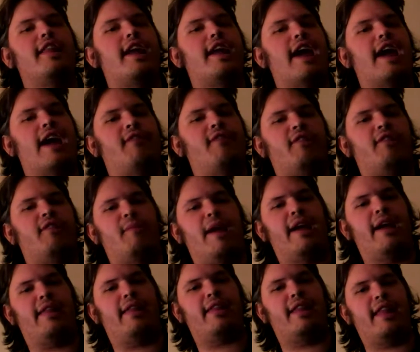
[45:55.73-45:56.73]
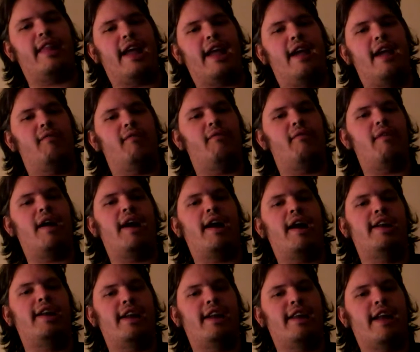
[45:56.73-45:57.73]
the aftermath of that,
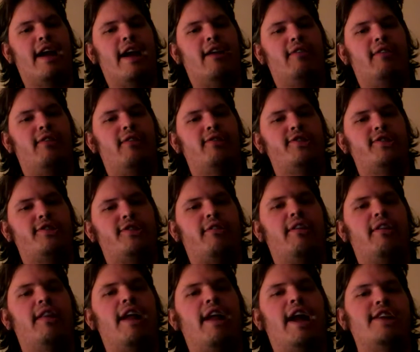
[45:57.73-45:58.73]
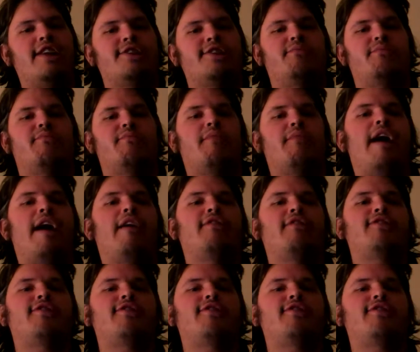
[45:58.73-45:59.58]
winding down those storylines. Wow.